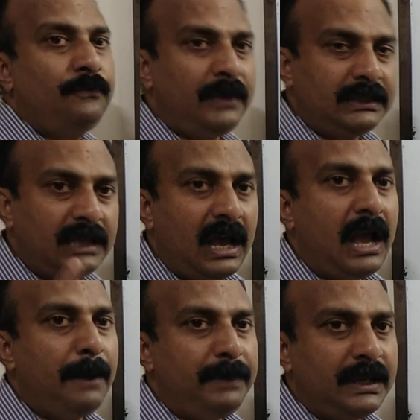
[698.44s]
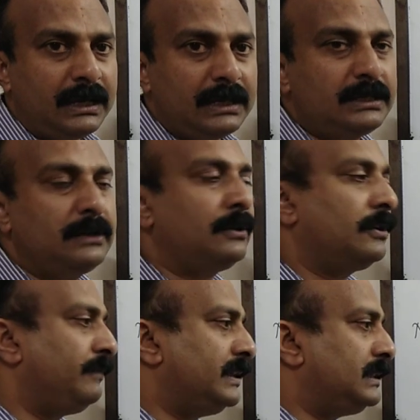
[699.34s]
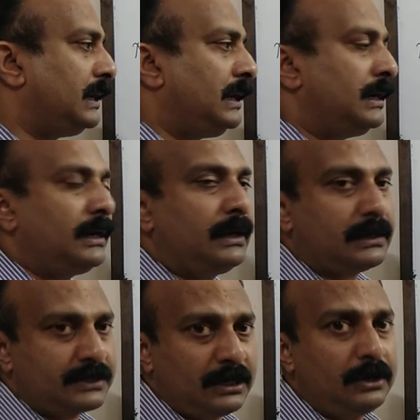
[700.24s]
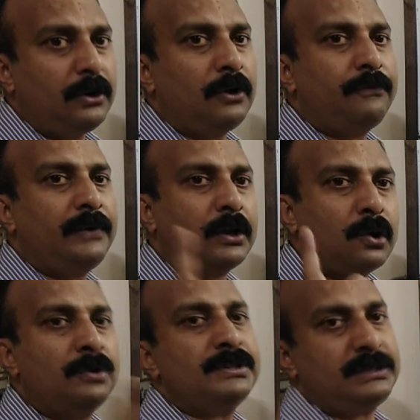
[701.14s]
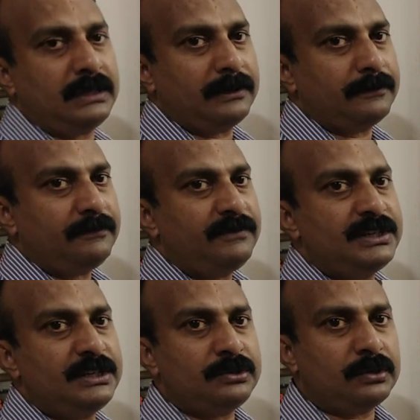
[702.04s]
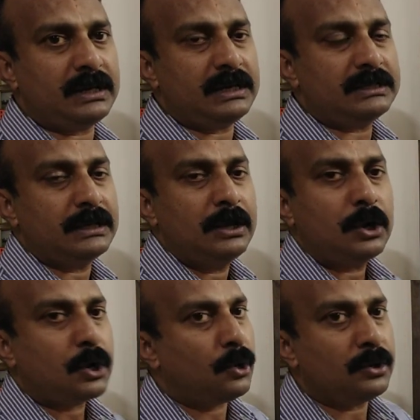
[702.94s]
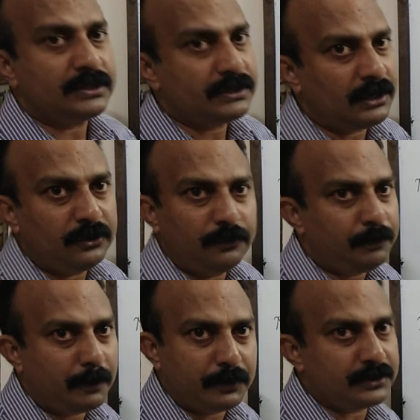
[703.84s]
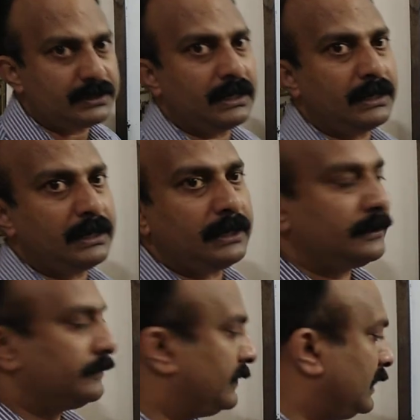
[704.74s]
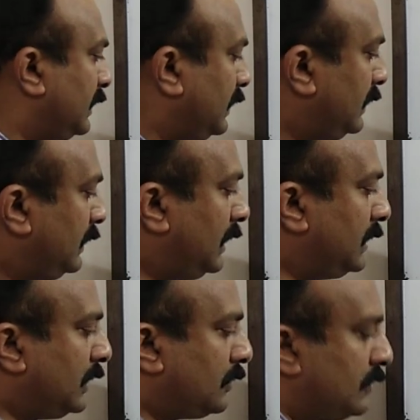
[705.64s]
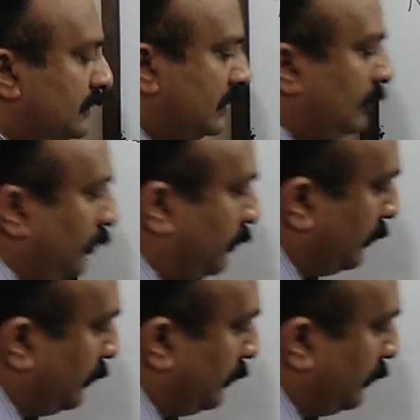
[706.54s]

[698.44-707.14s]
With the application or with the introduction of a constant, which is known as constant of proportionality. Here the constant of